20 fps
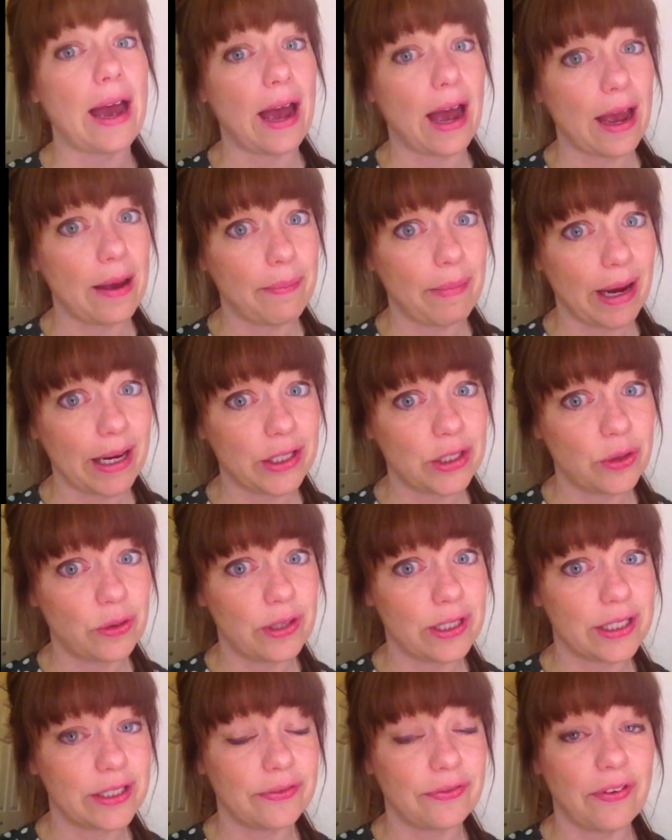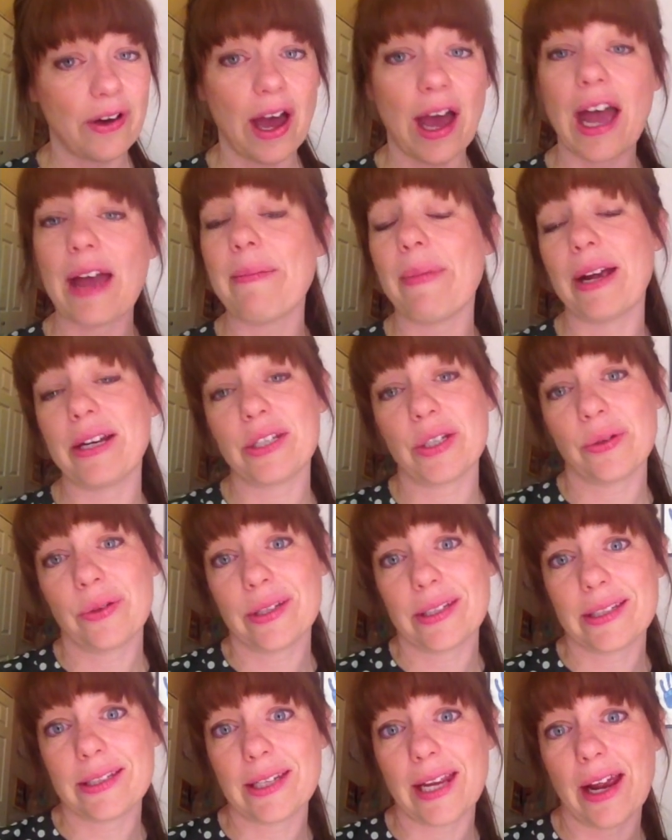I might do this. I might do
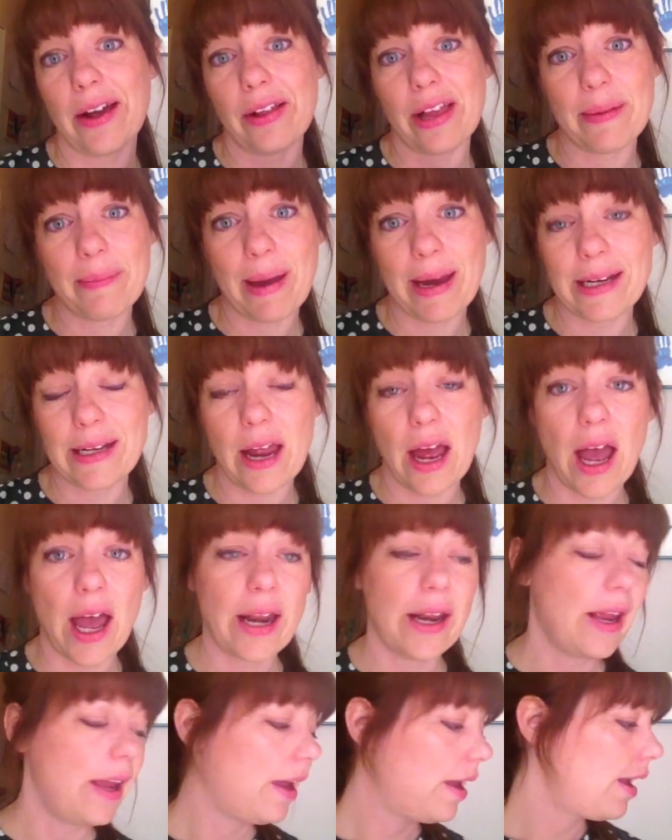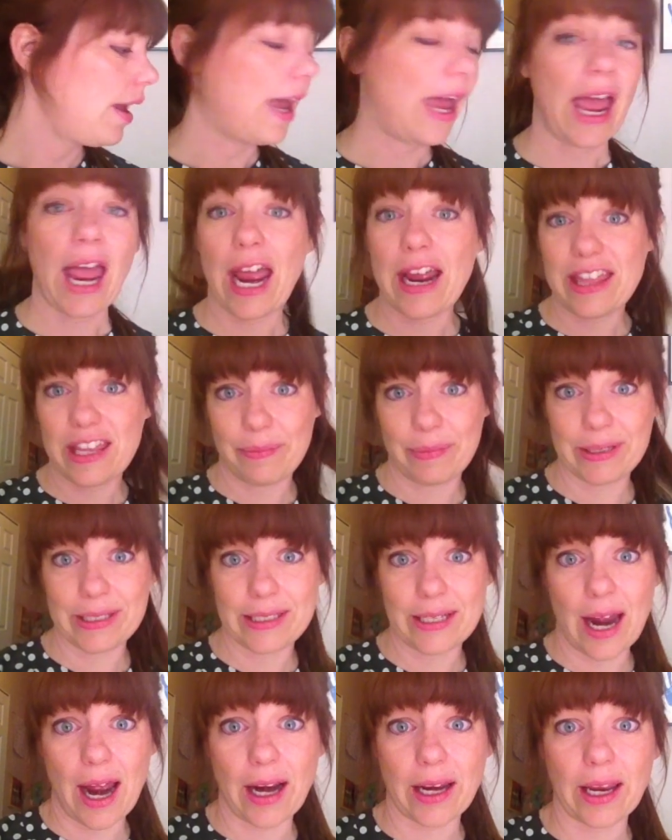this sale. I might not. And then we
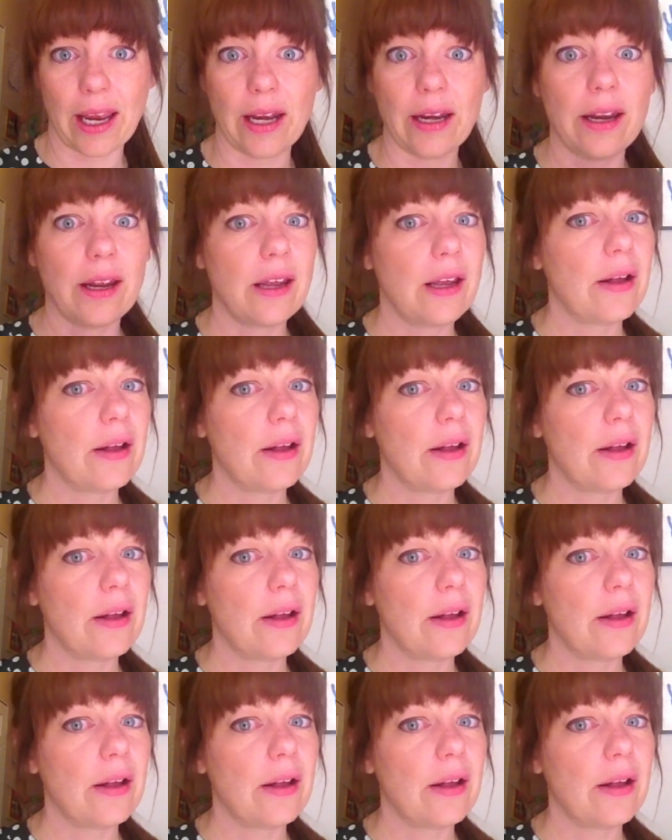stack it.